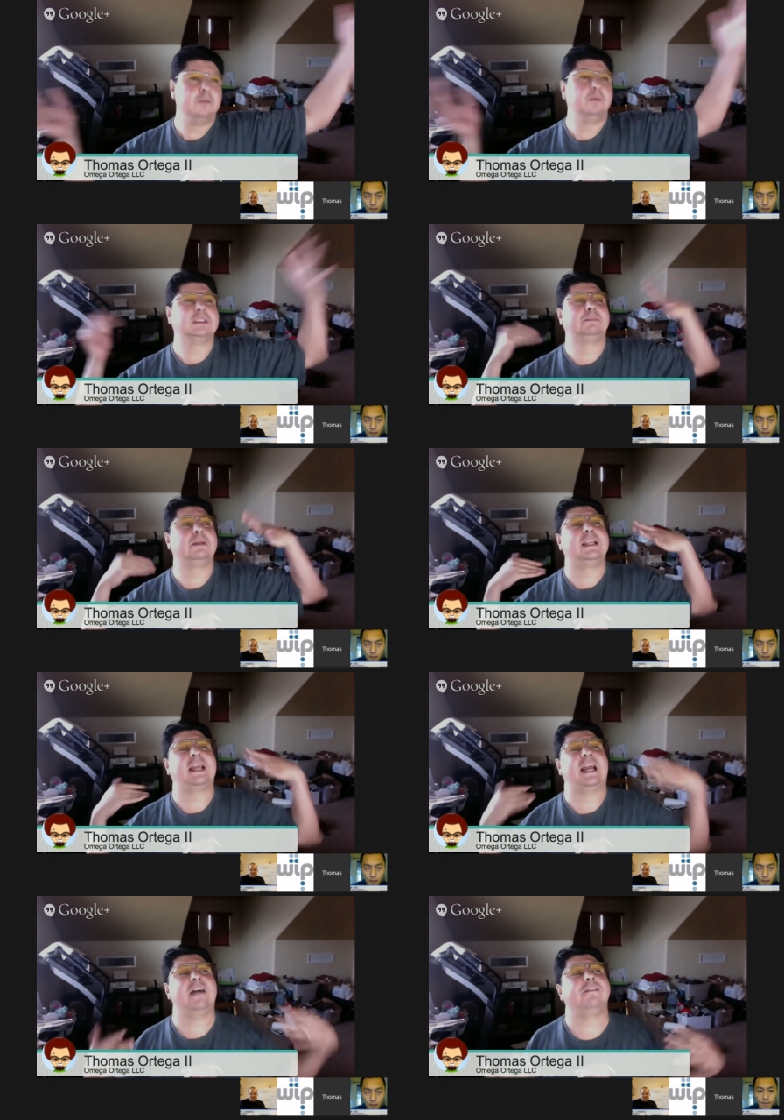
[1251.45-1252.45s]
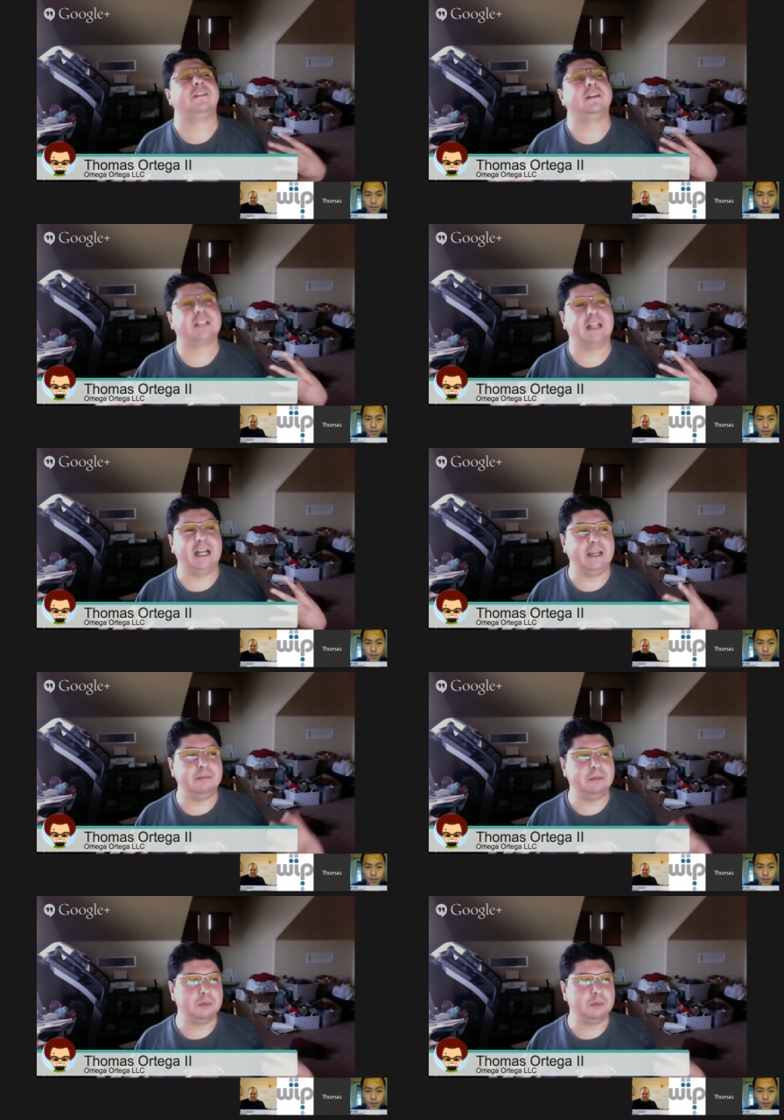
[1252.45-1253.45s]
will spend half their
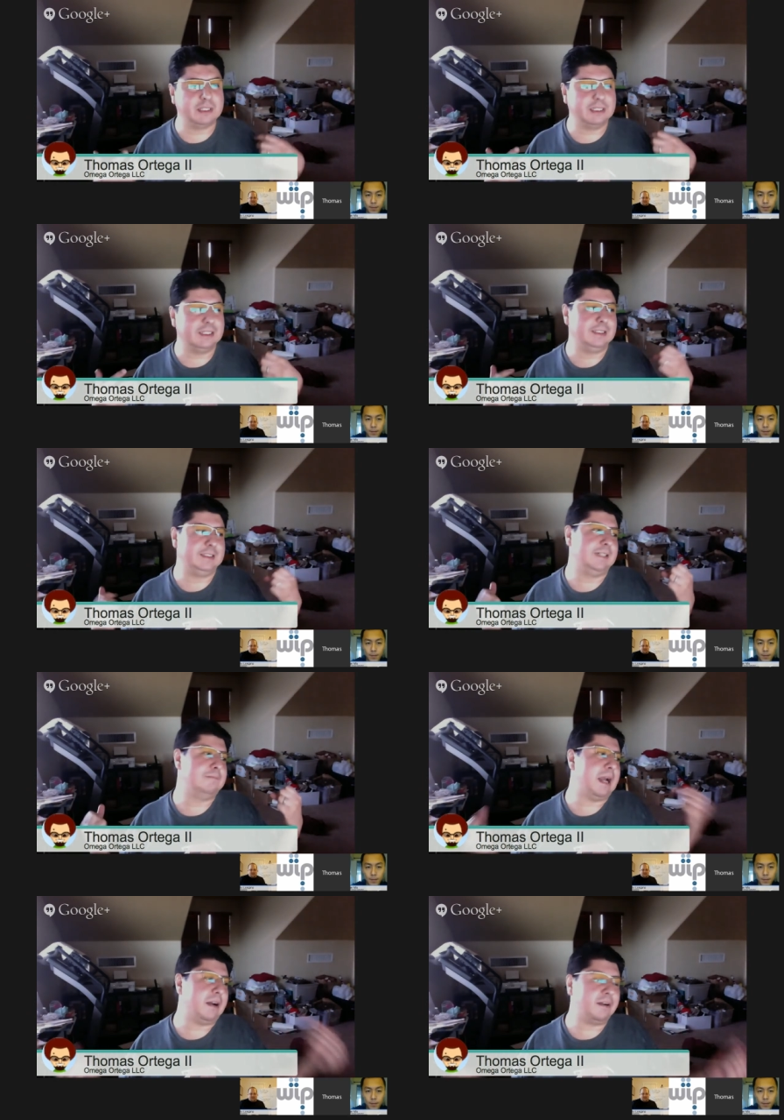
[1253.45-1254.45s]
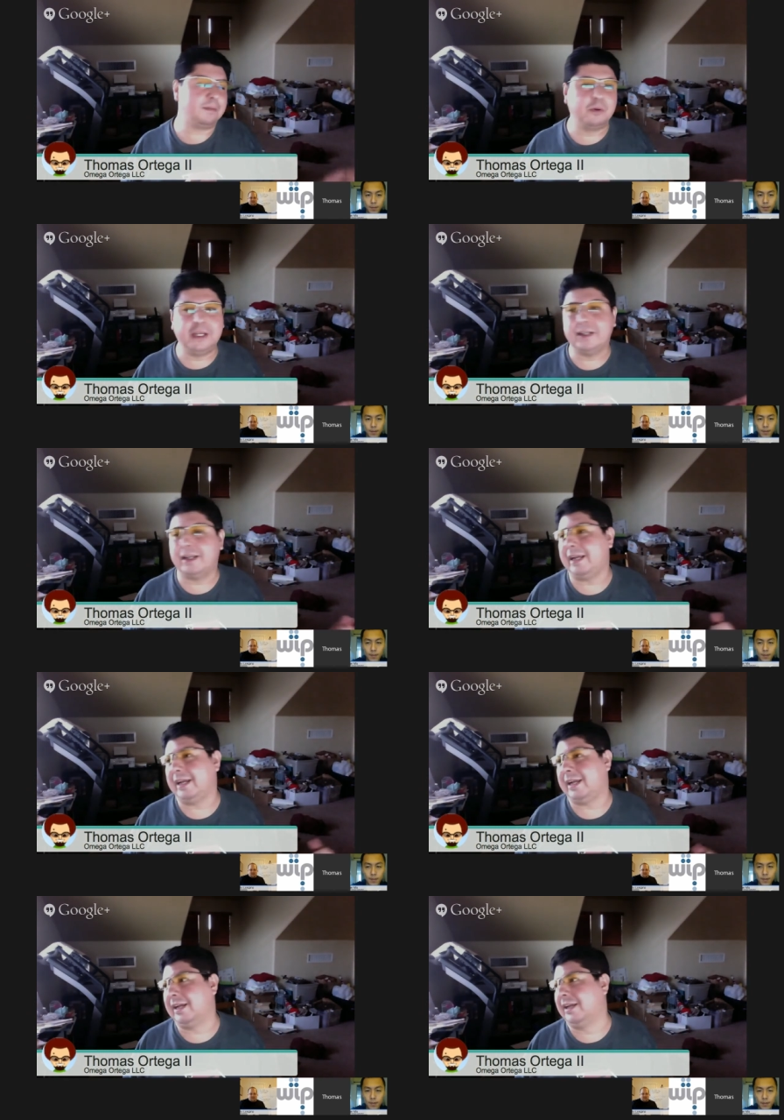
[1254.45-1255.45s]
time with a dumb PowerPoint
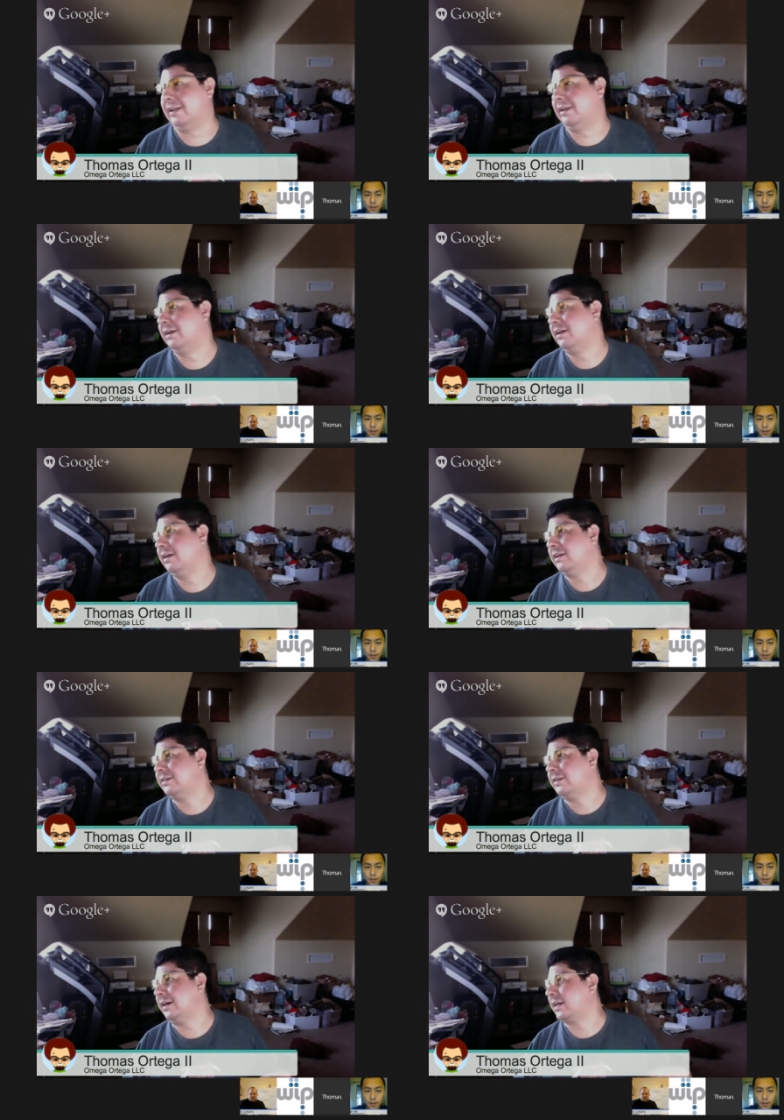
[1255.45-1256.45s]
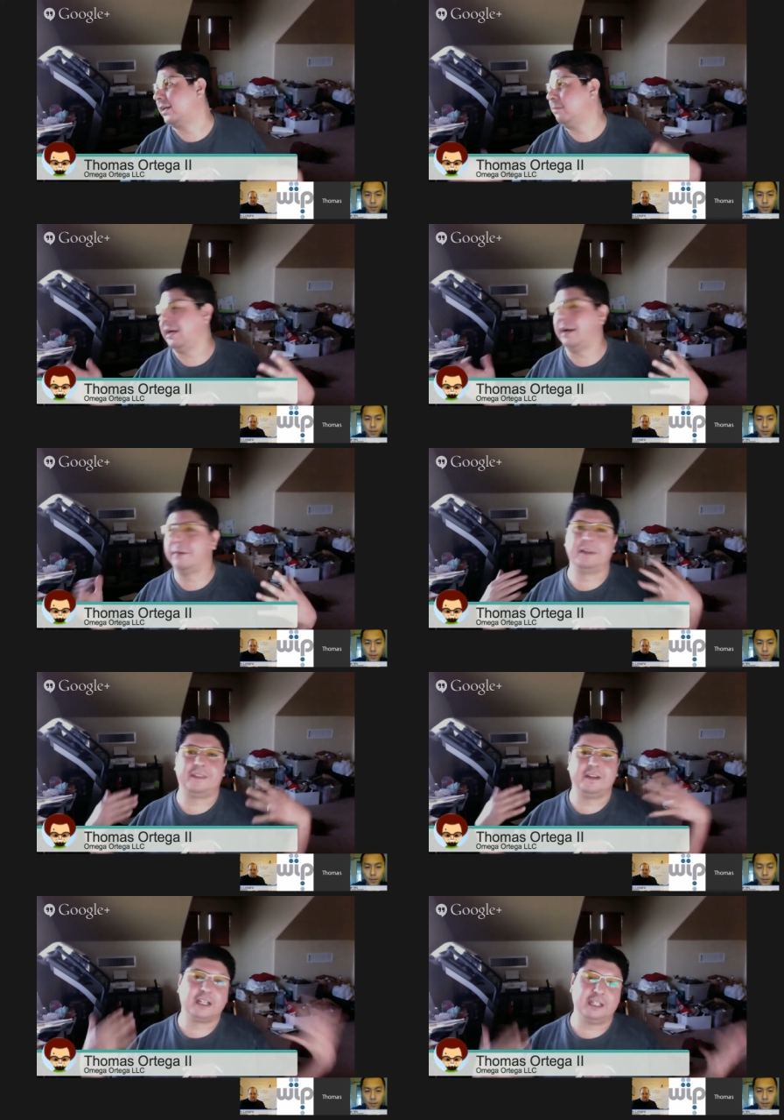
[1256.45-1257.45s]
and talking about what
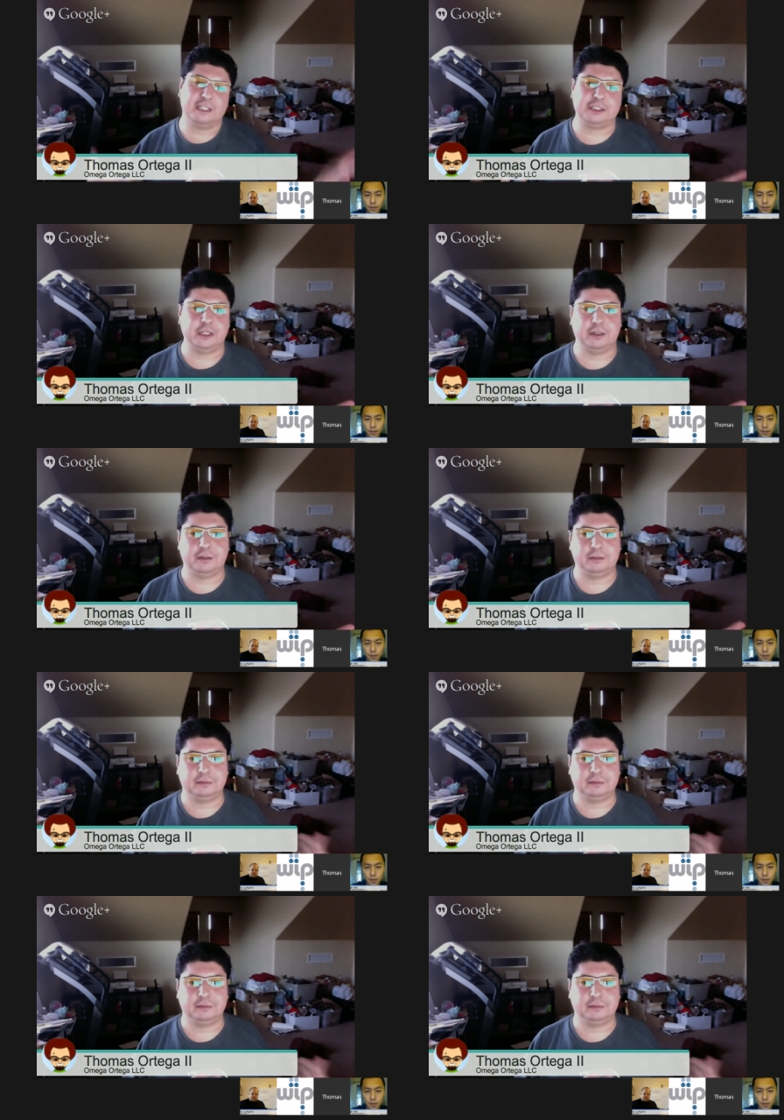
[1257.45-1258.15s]
they're going to show.